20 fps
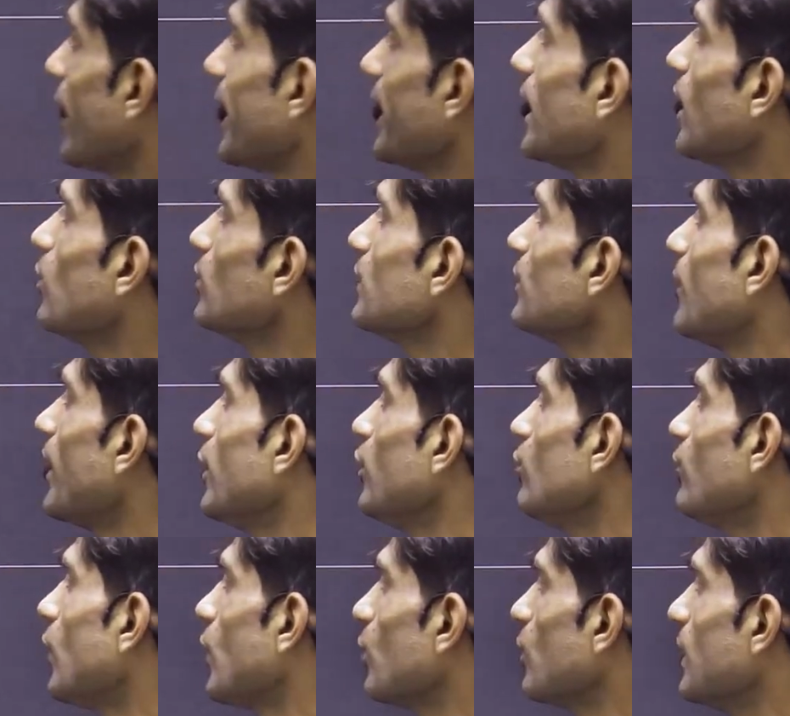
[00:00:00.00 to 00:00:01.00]
out the value
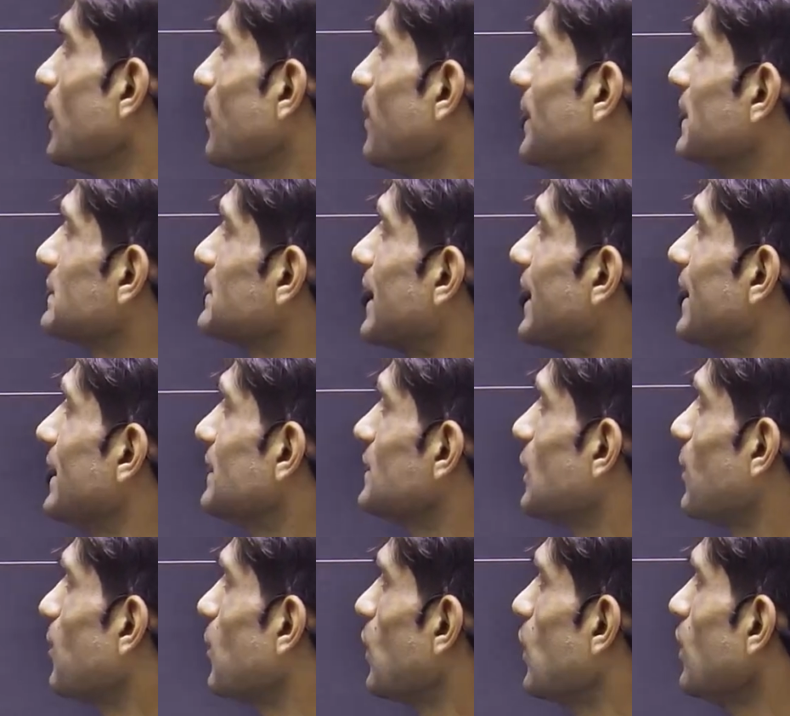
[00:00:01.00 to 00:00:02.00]
for 1 plus sin x
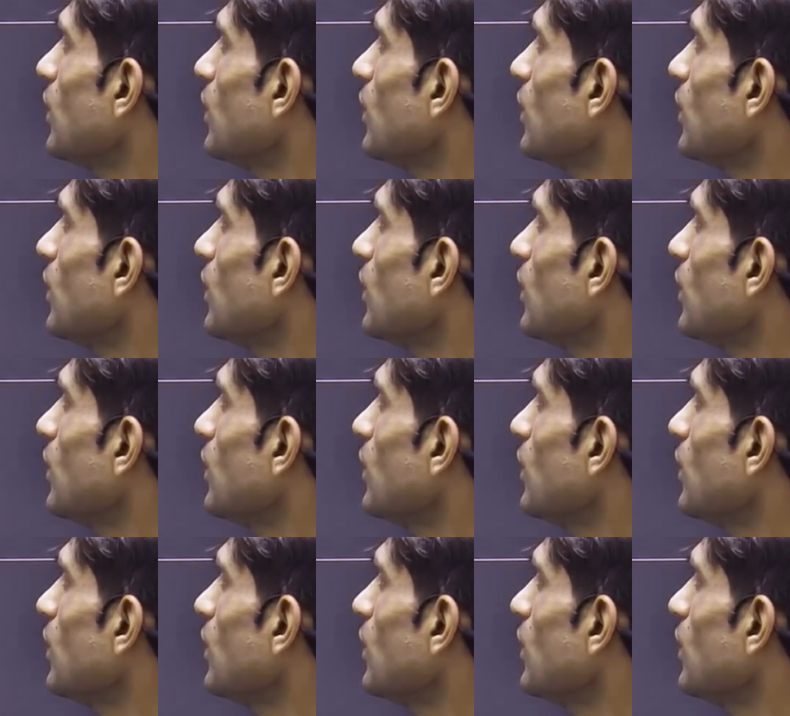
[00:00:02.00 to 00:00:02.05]
upon